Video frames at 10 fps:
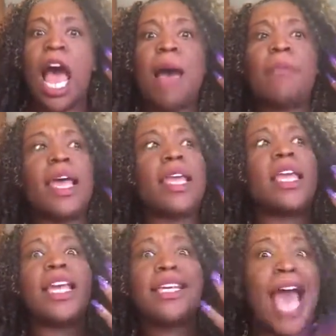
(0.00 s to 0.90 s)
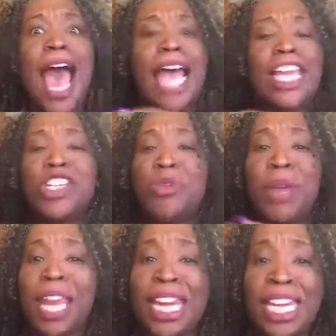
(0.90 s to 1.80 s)
I'm like, God can do
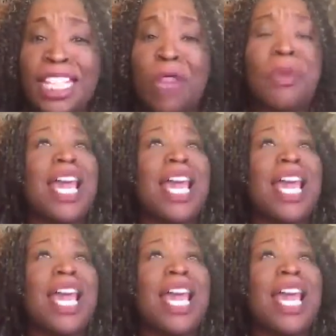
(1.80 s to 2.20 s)
anything.